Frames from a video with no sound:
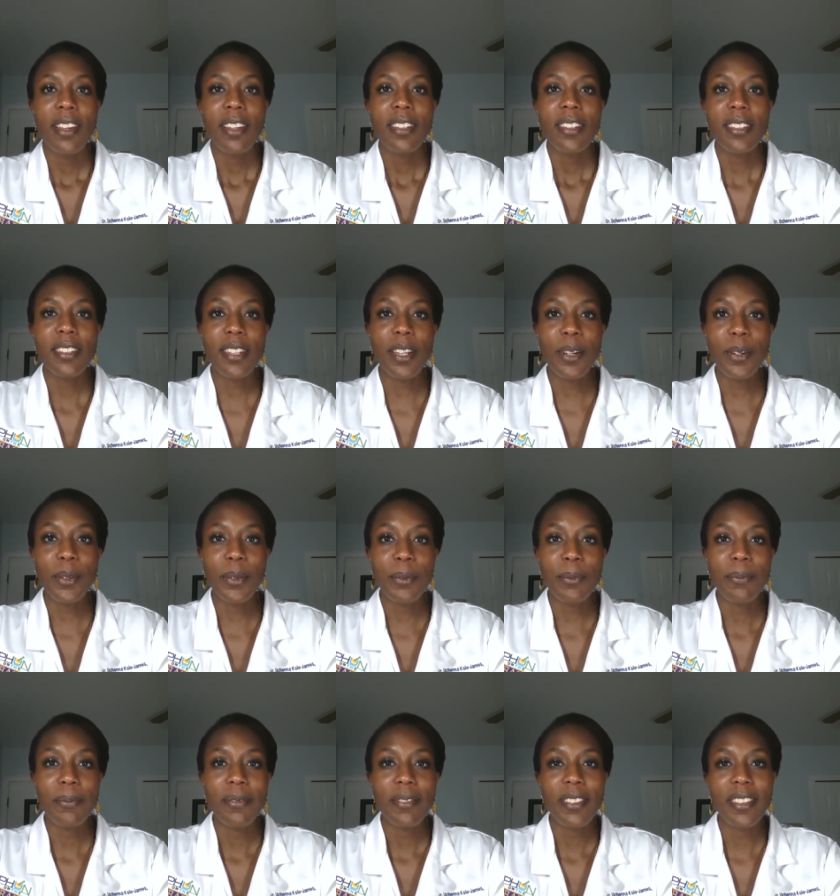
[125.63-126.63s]

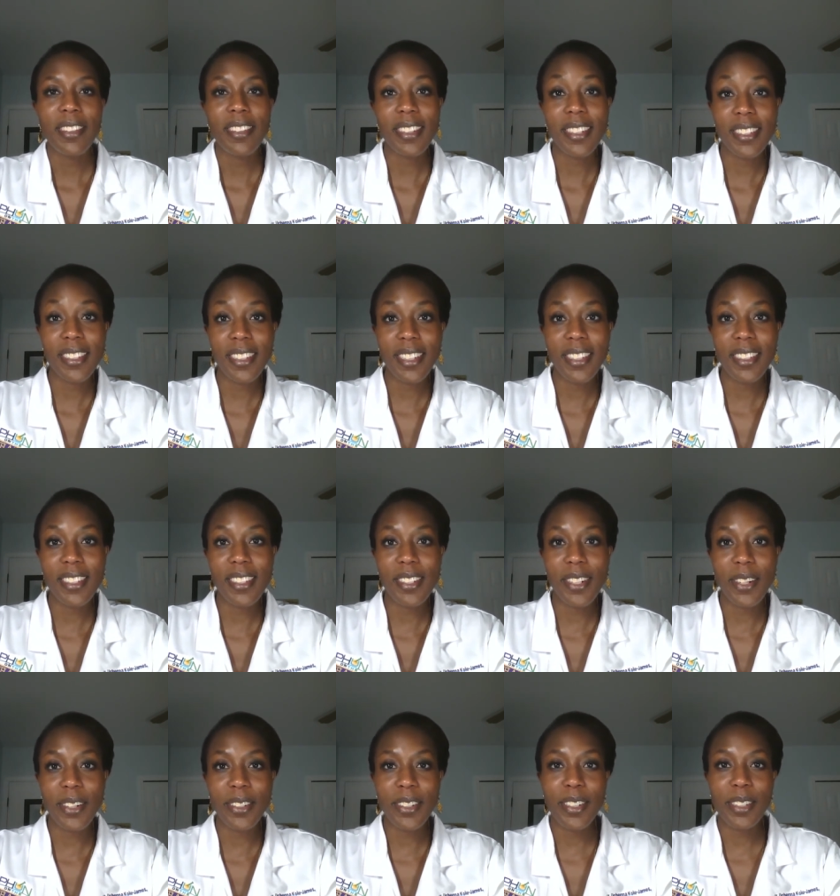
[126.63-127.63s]
So let's get
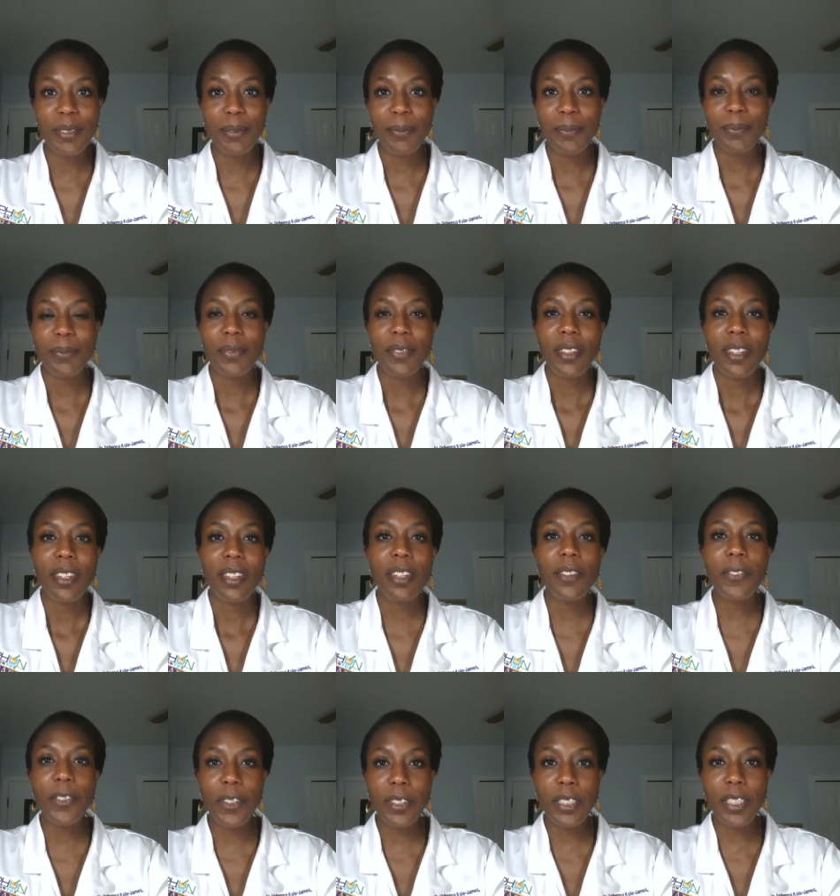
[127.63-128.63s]
started. The
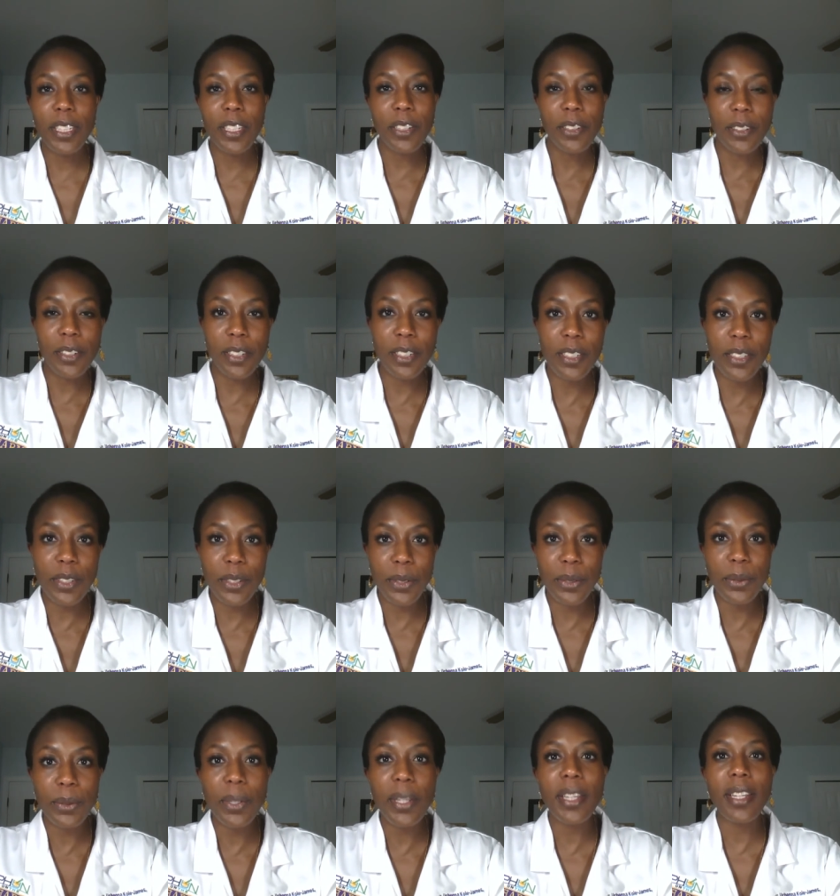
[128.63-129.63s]
first thing you're gonna
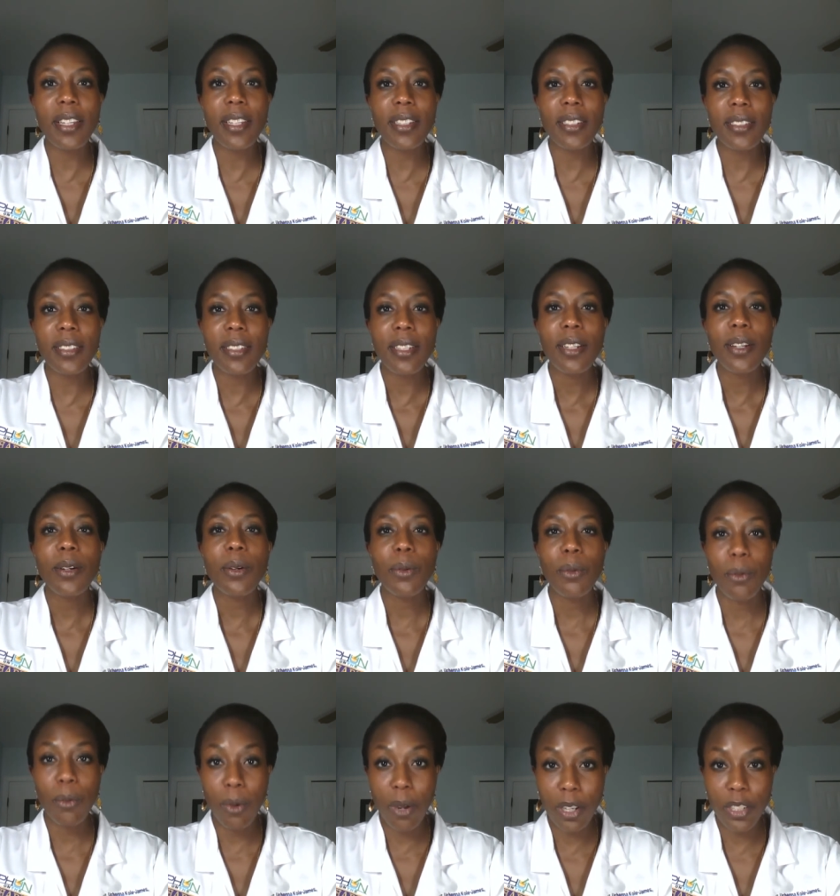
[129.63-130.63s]
do is
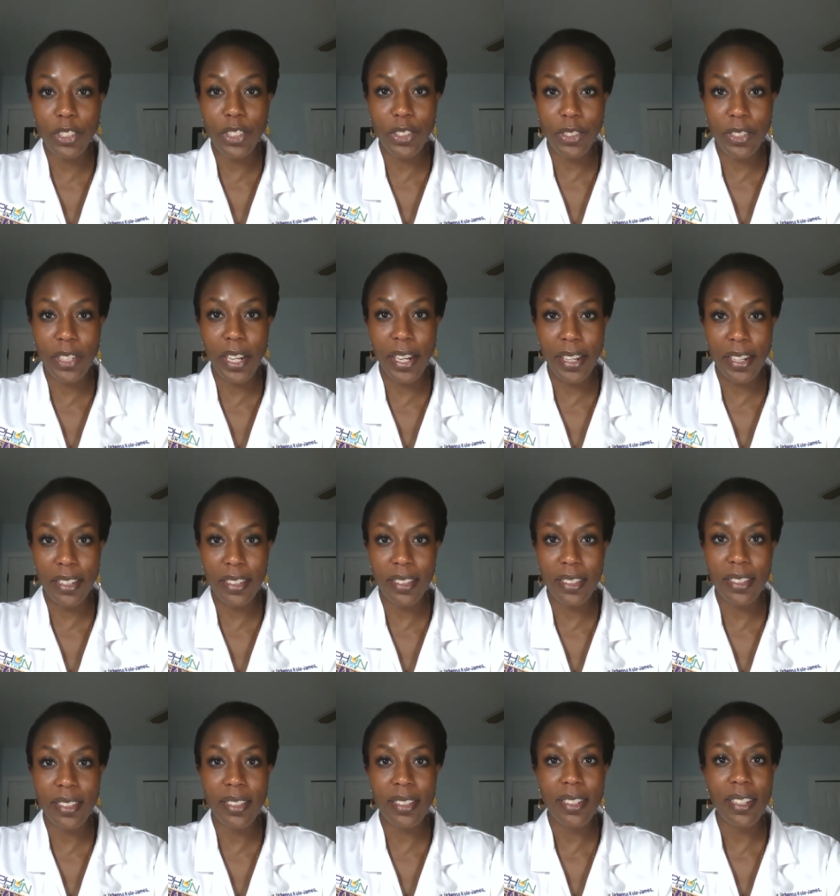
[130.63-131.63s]
wash your
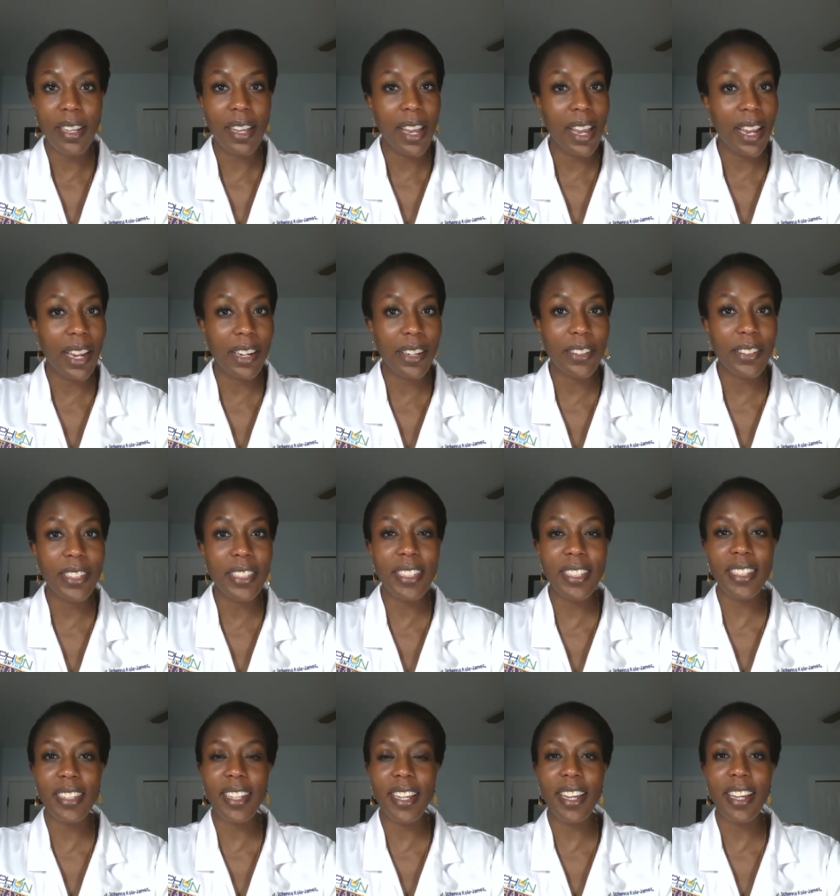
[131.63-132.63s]
hands. I already
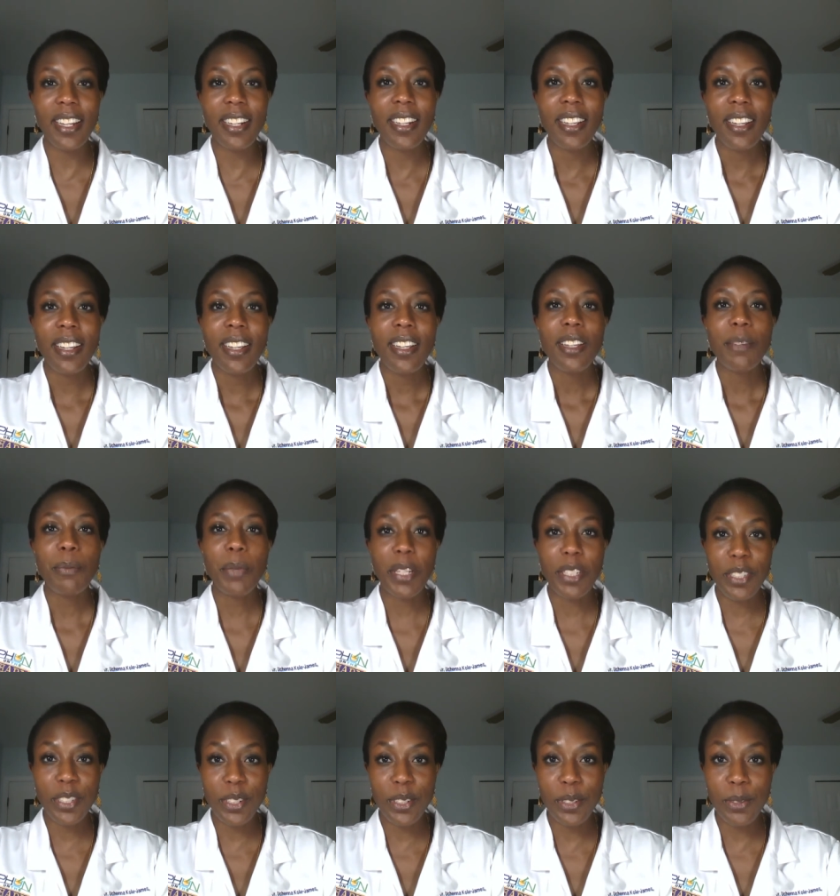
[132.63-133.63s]
did that. Make
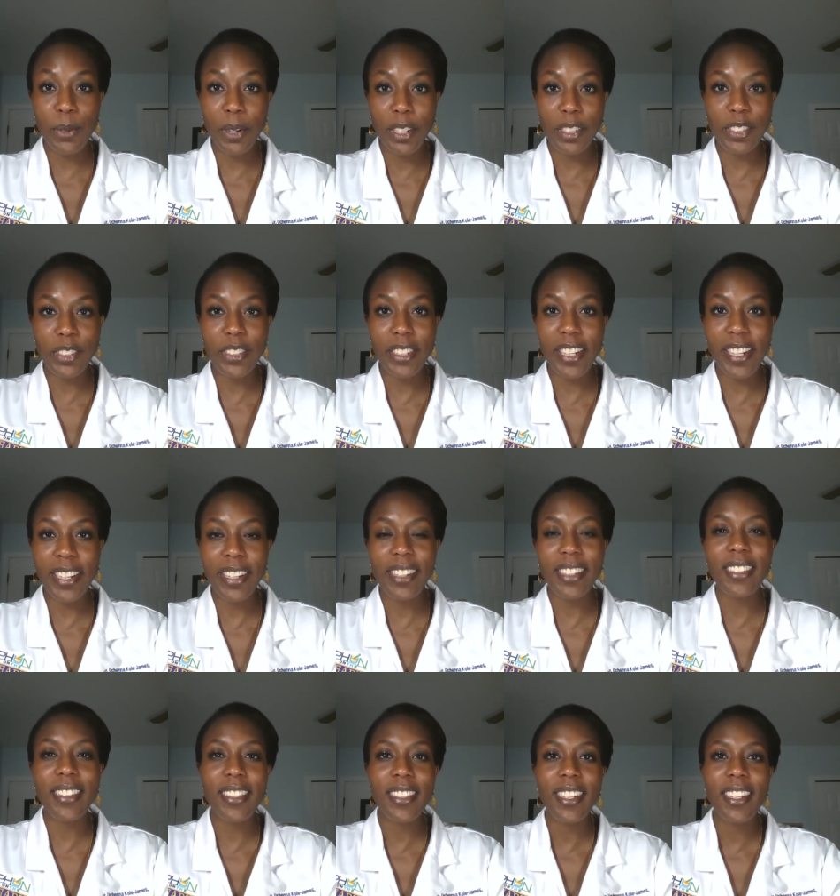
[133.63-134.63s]
sure you wash your
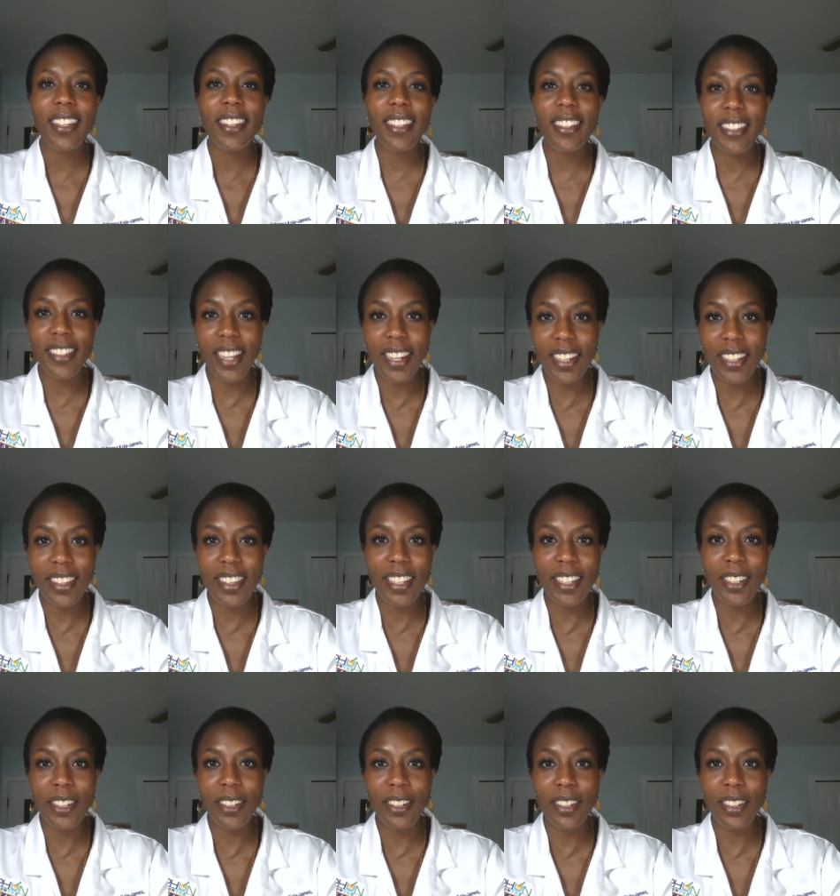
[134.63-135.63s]
hands. The second
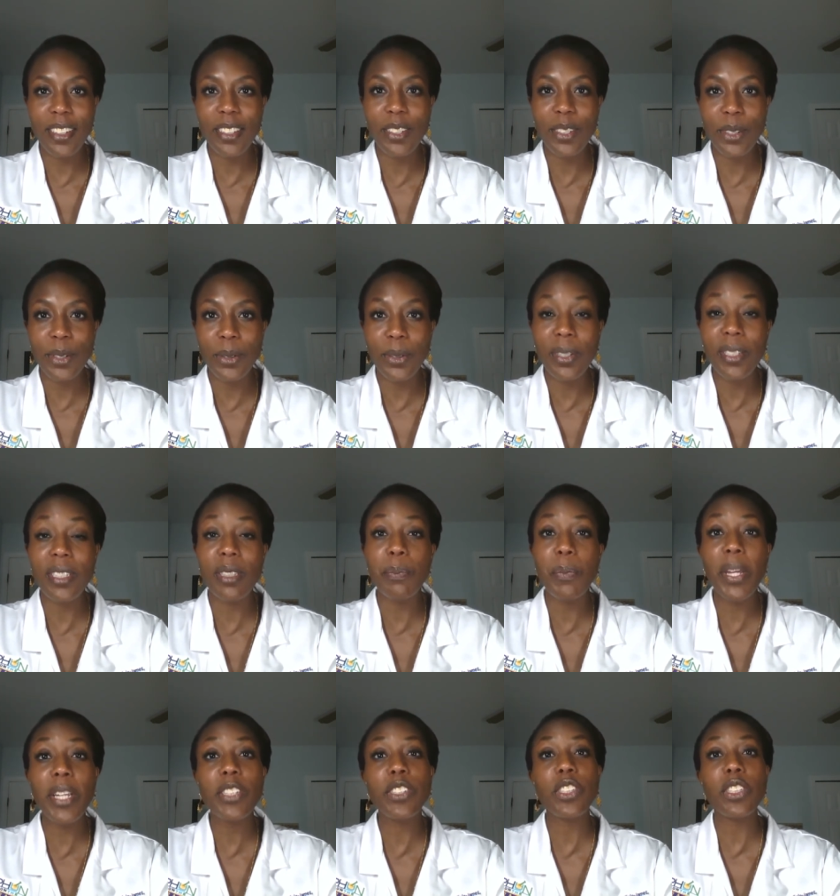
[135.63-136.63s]
thing you're gonna do is
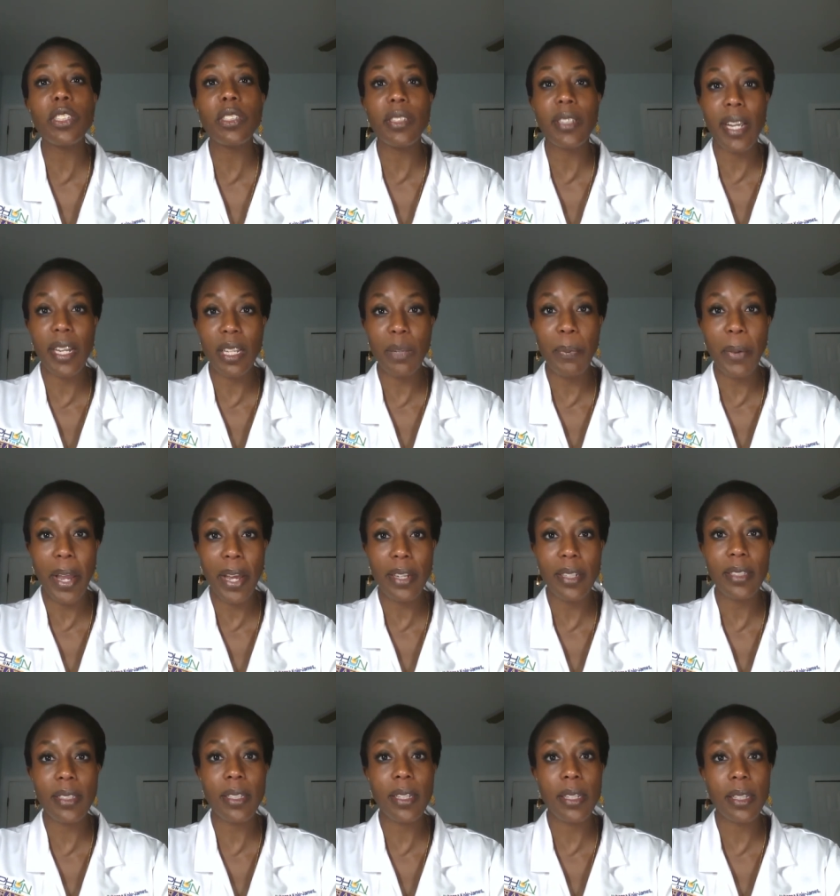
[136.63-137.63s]
make sure your neti pot
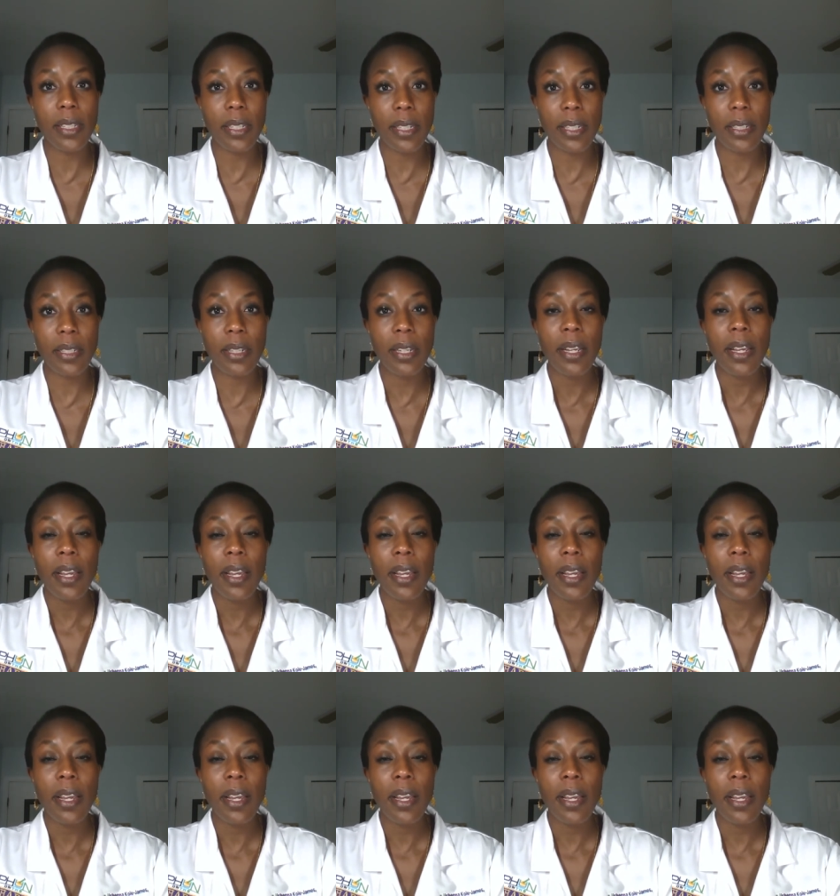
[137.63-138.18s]
is clean.